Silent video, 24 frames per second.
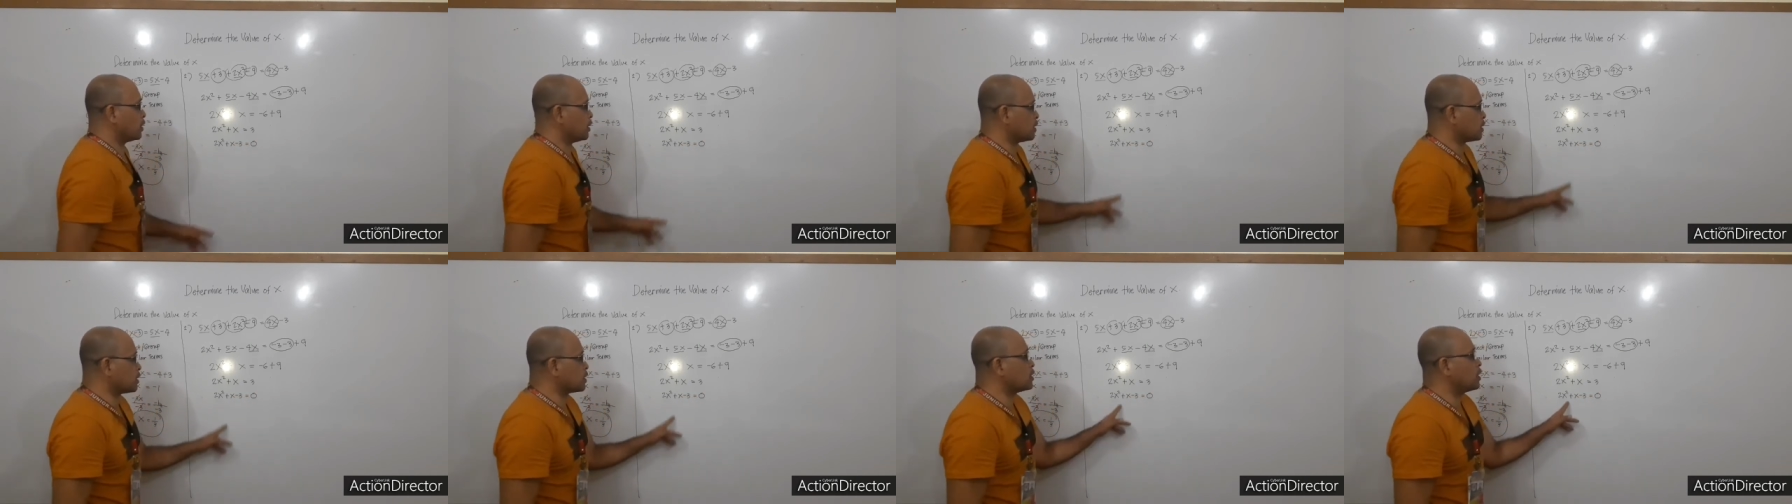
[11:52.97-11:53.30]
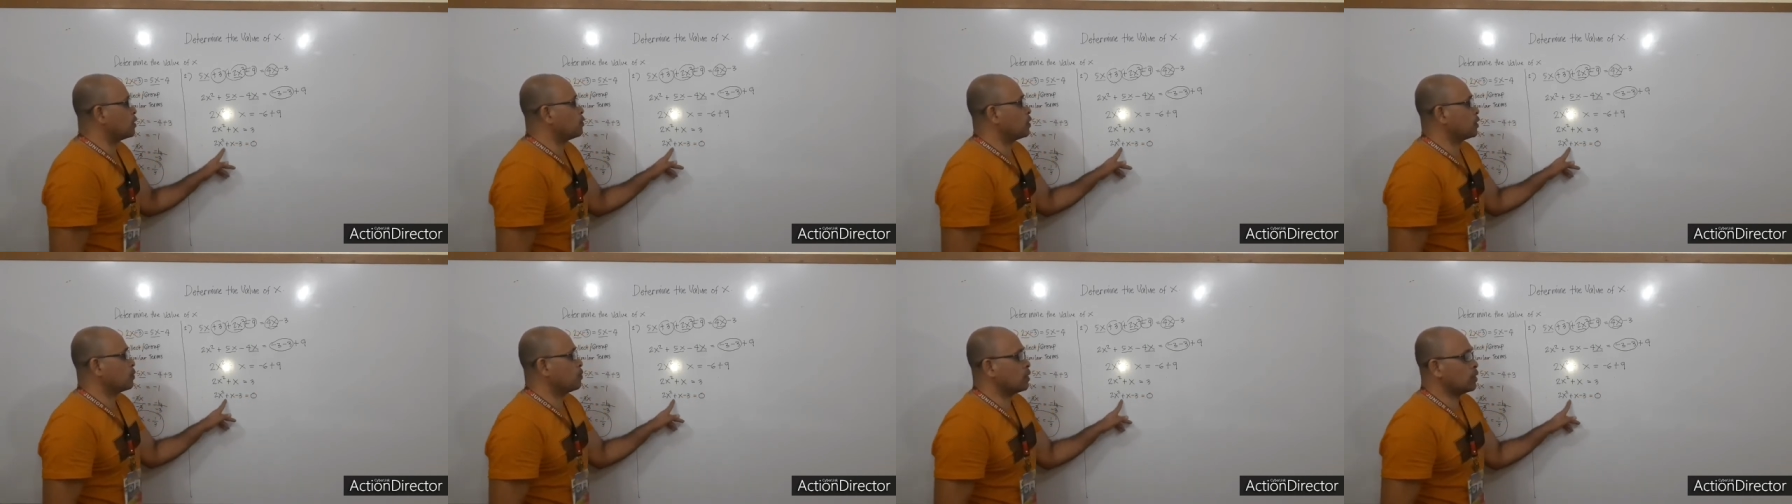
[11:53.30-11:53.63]
So this is
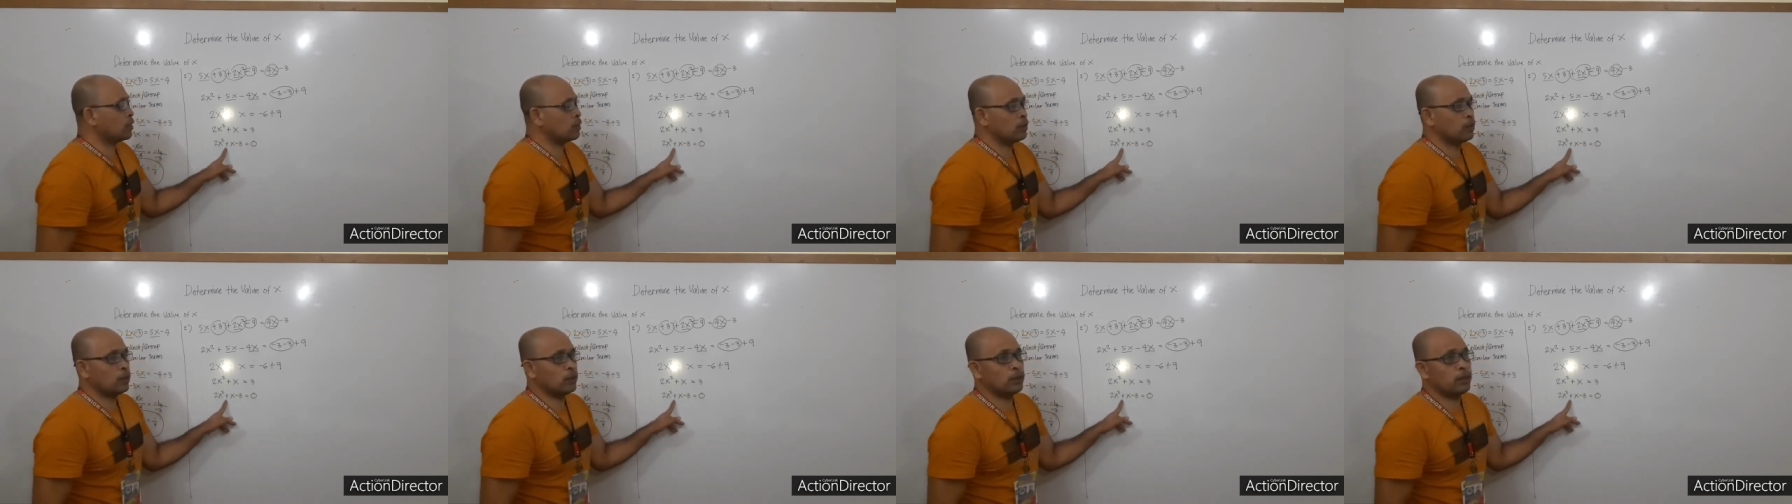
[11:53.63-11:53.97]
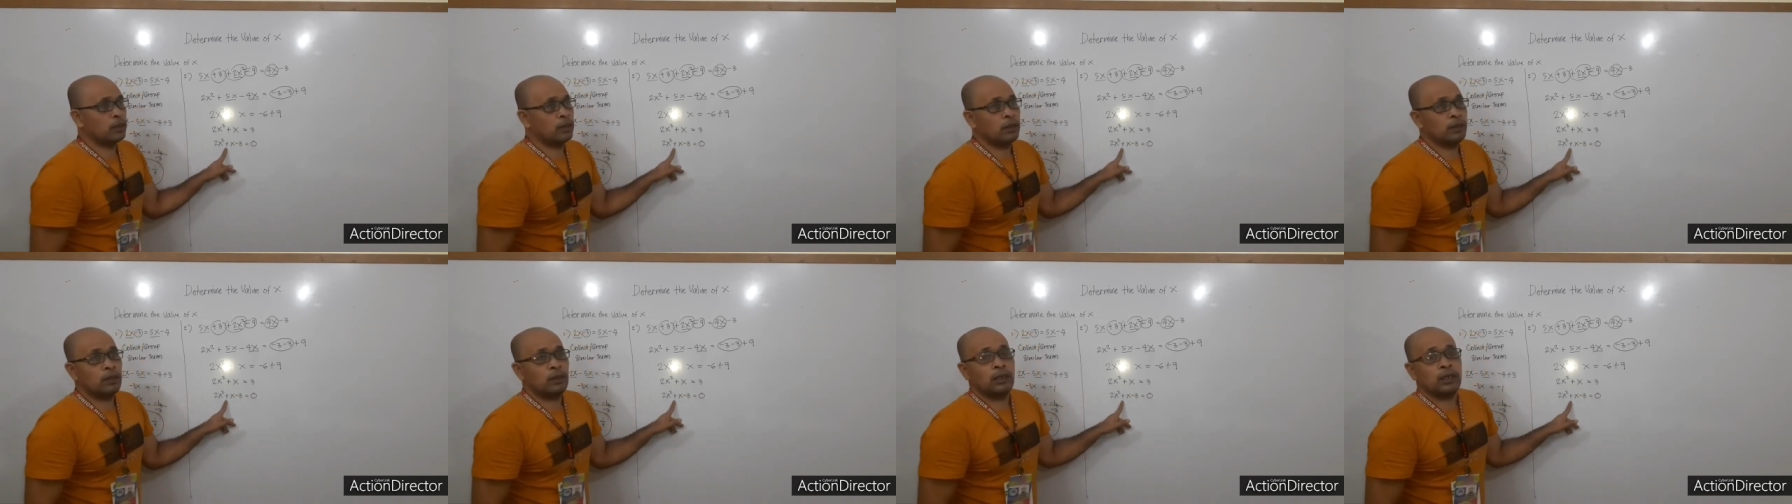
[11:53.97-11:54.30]
now what we
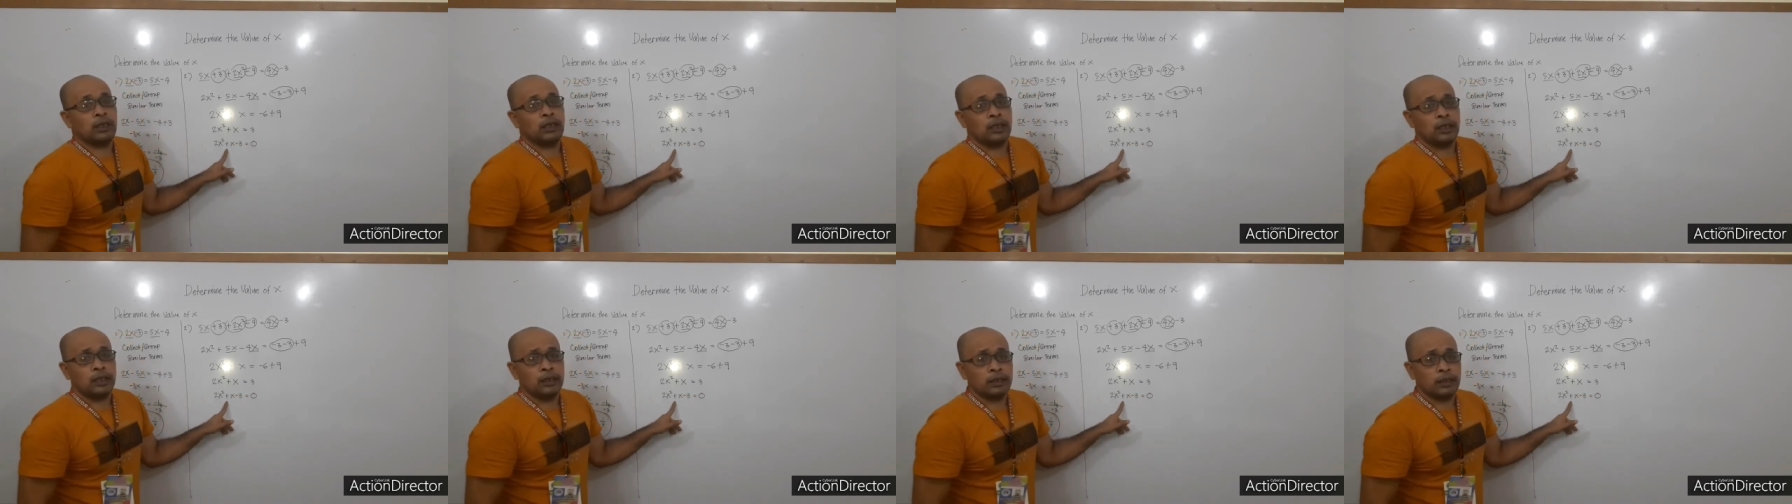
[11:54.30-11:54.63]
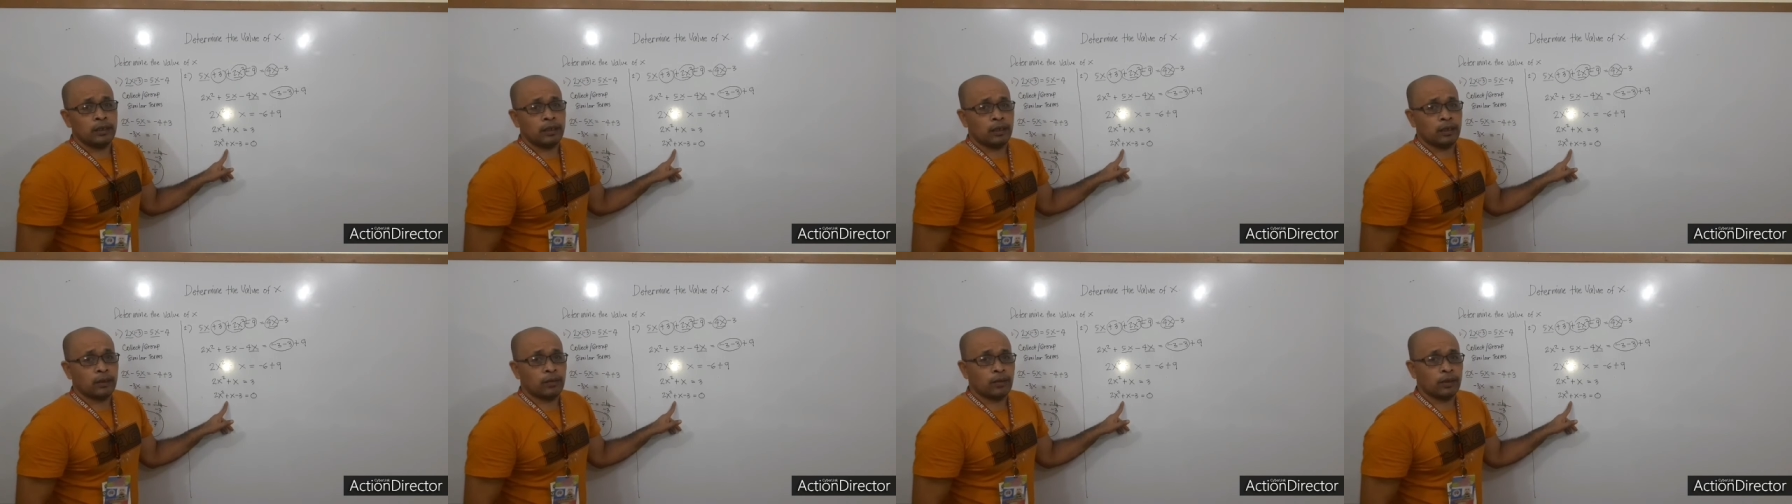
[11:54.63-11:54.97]
call
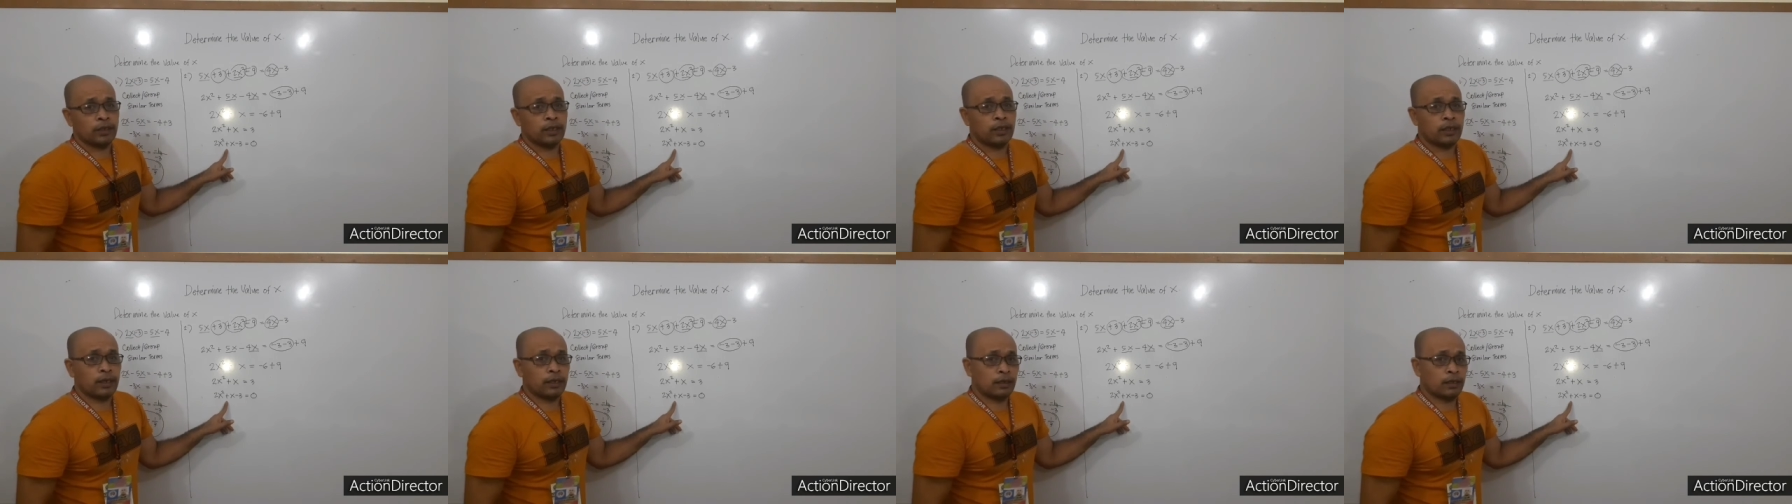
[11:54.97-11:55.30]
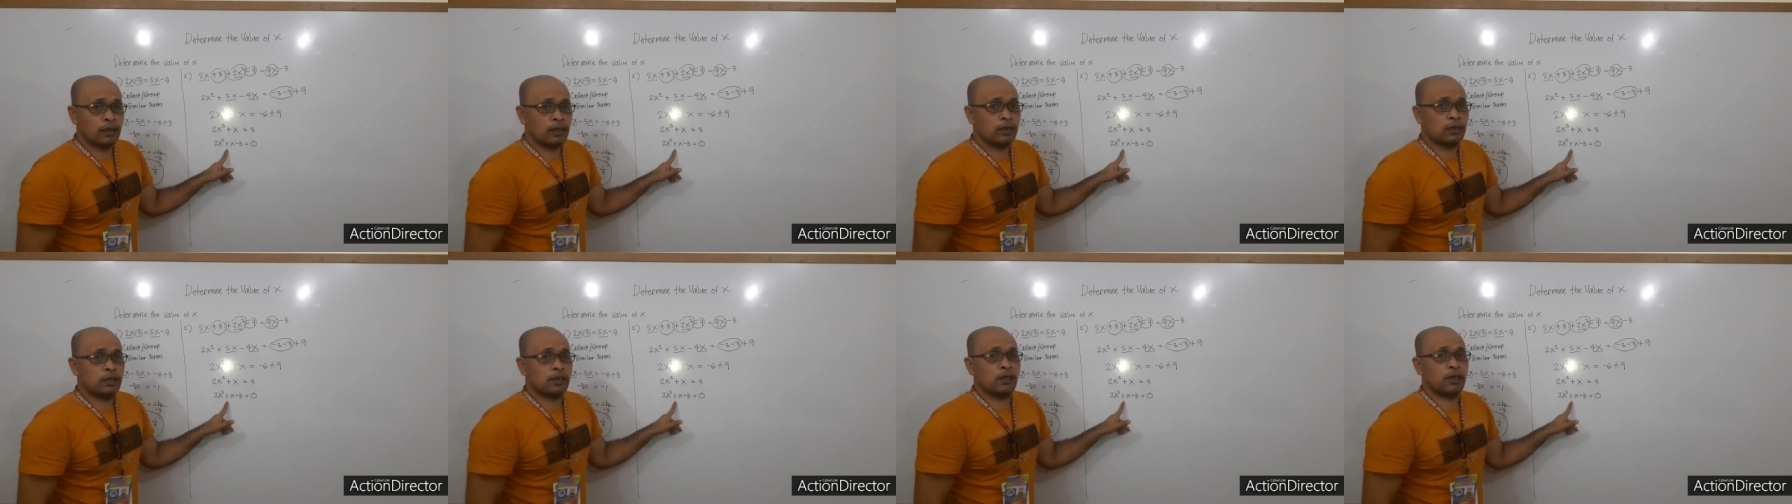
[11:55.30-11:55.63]
the
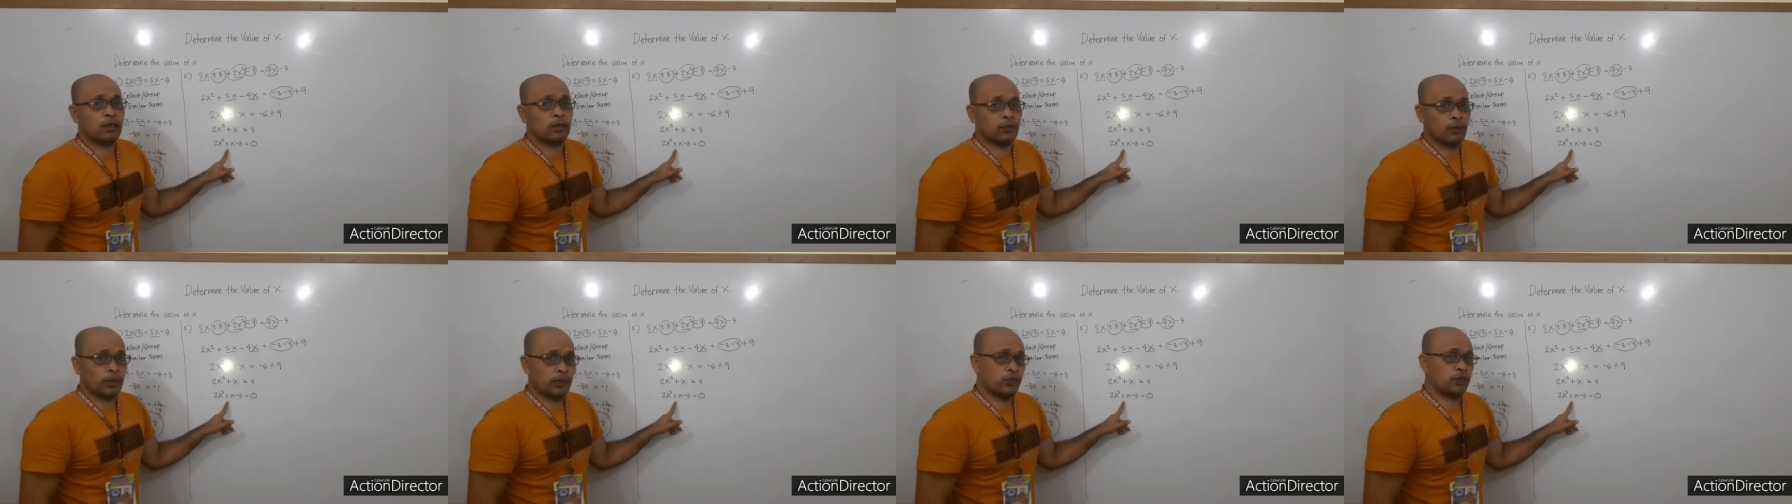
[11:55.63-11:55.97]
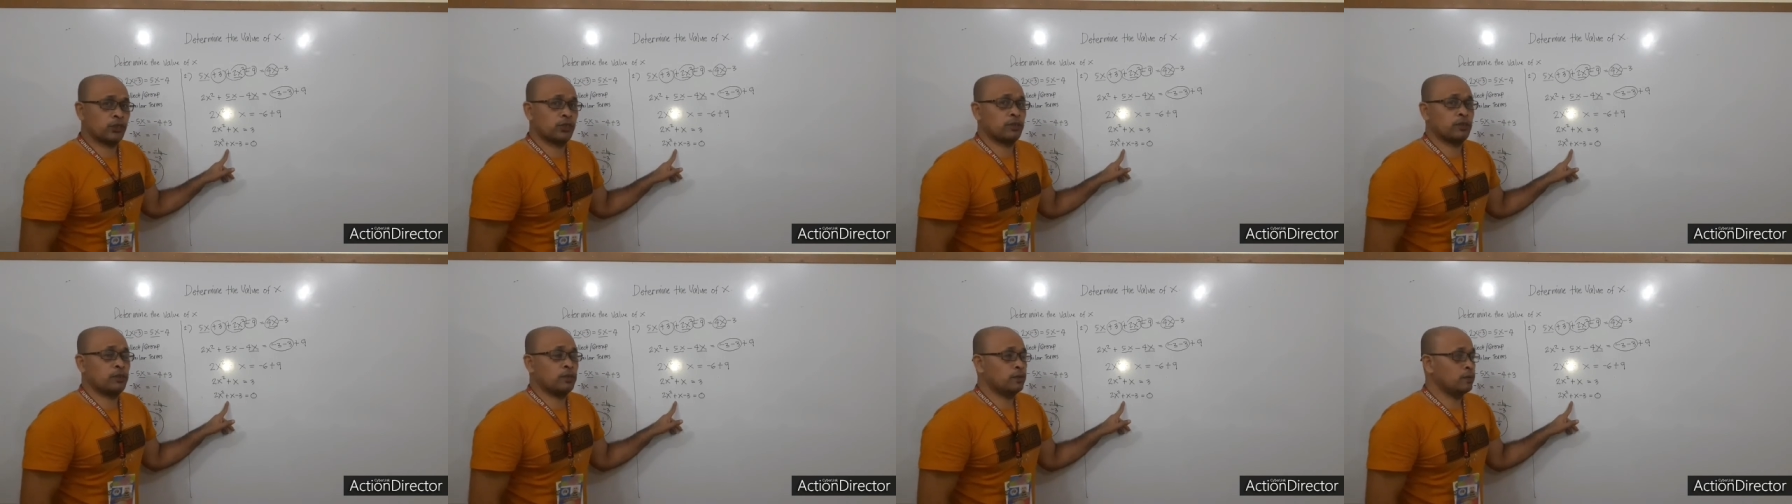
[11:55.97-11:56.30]
quadratic
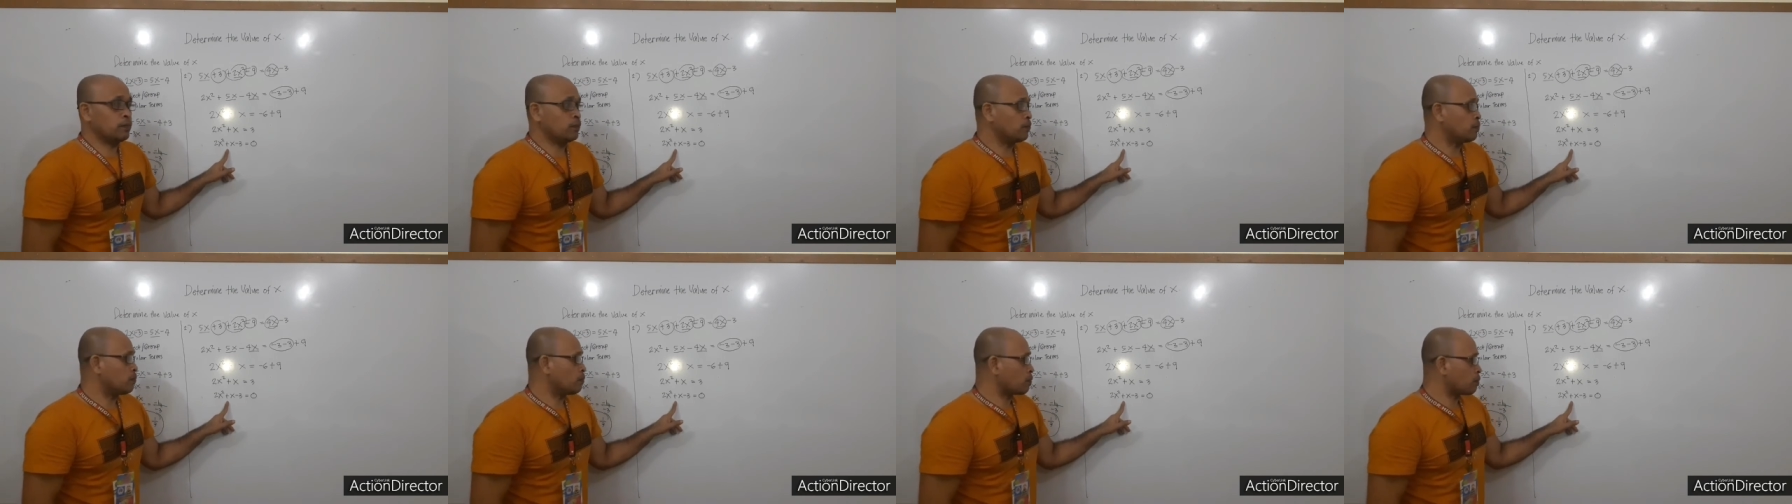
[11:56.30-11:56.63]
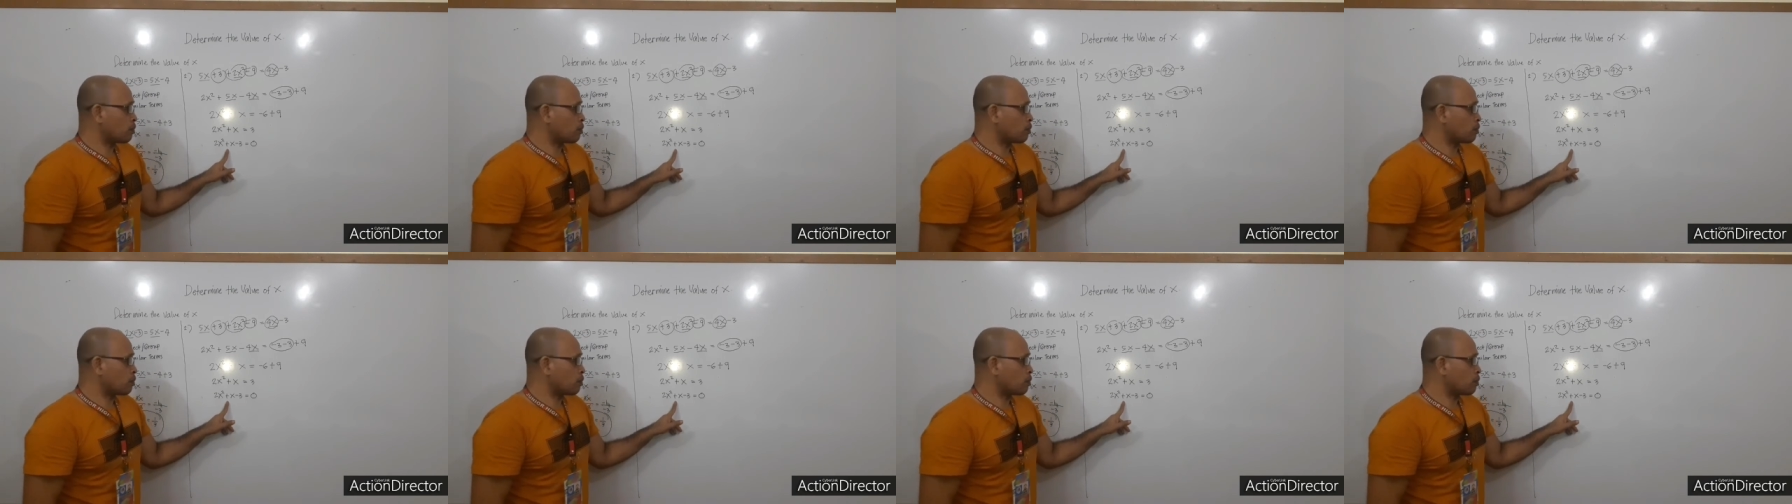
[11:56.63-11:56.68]
equation.